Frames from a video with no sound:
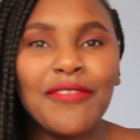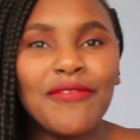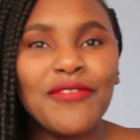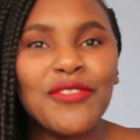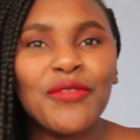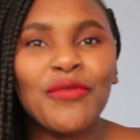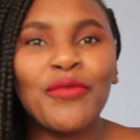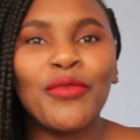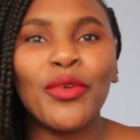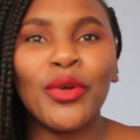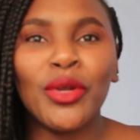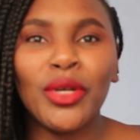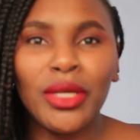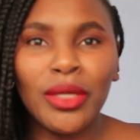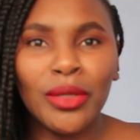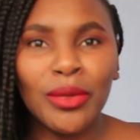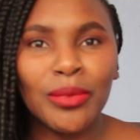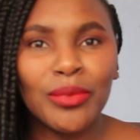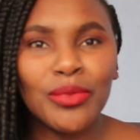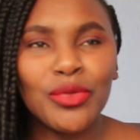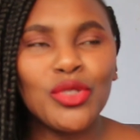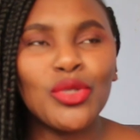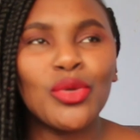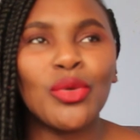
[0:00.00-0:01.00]

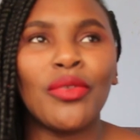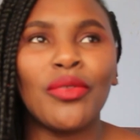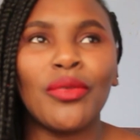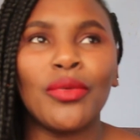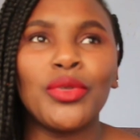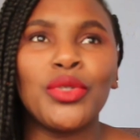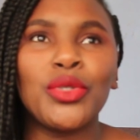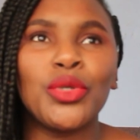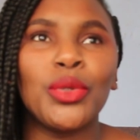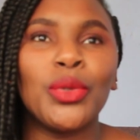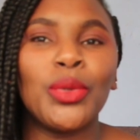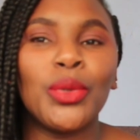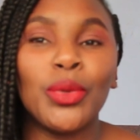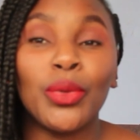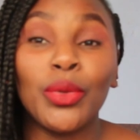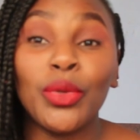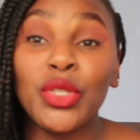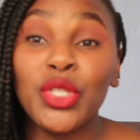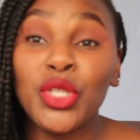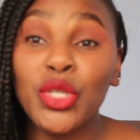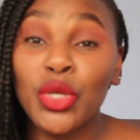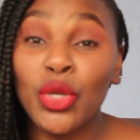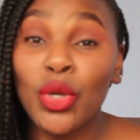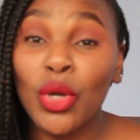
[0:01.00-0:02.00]
volume to
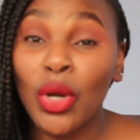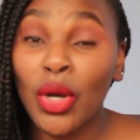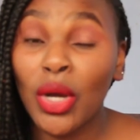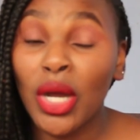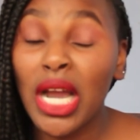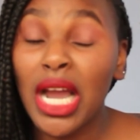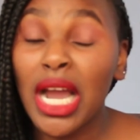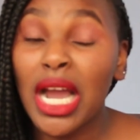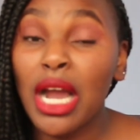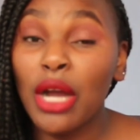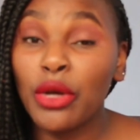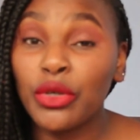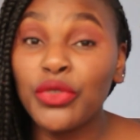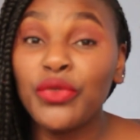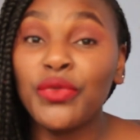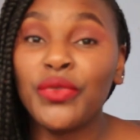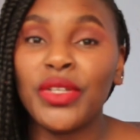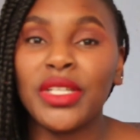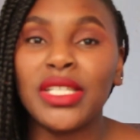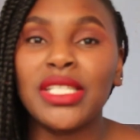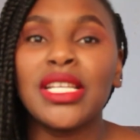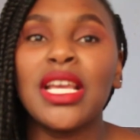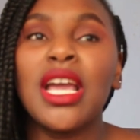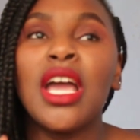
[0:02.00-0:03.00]
your
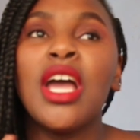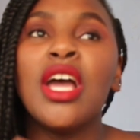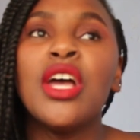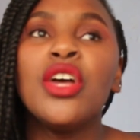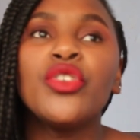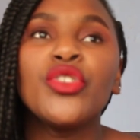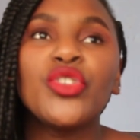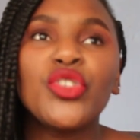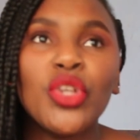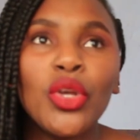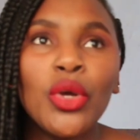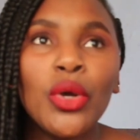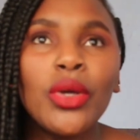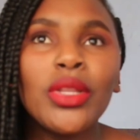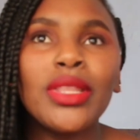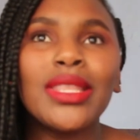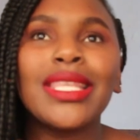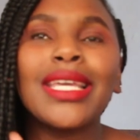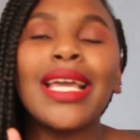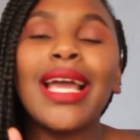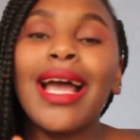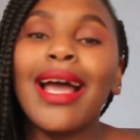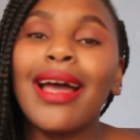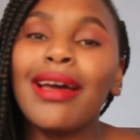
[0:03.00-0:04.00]
outfit. So
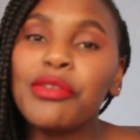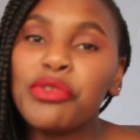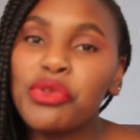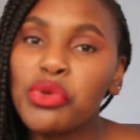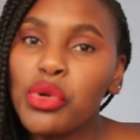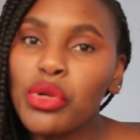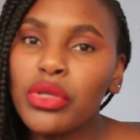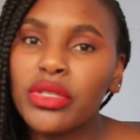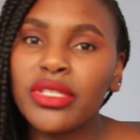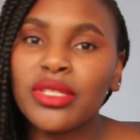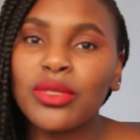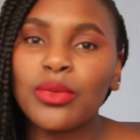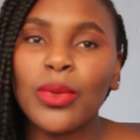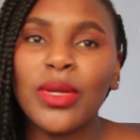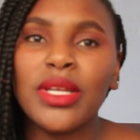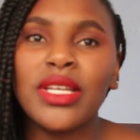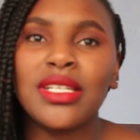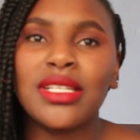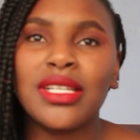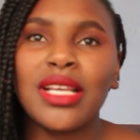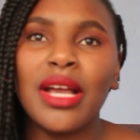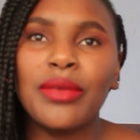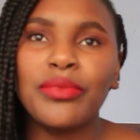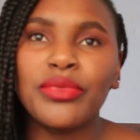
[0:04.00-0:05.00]
there are rules when
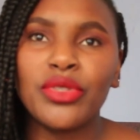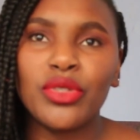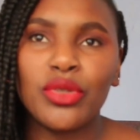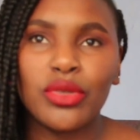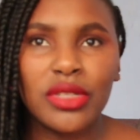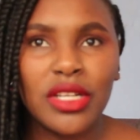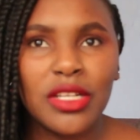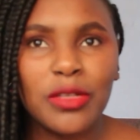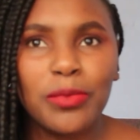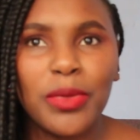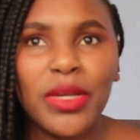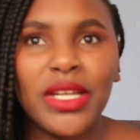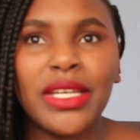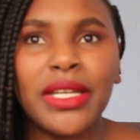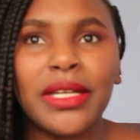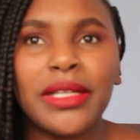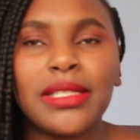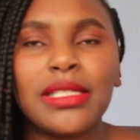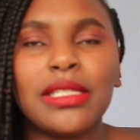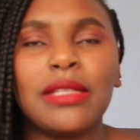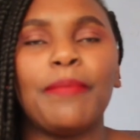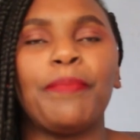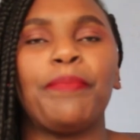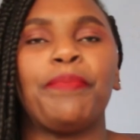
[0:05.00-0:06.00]
it comes to
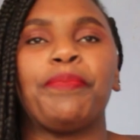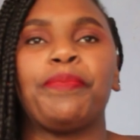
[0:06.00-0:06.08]
suspenders.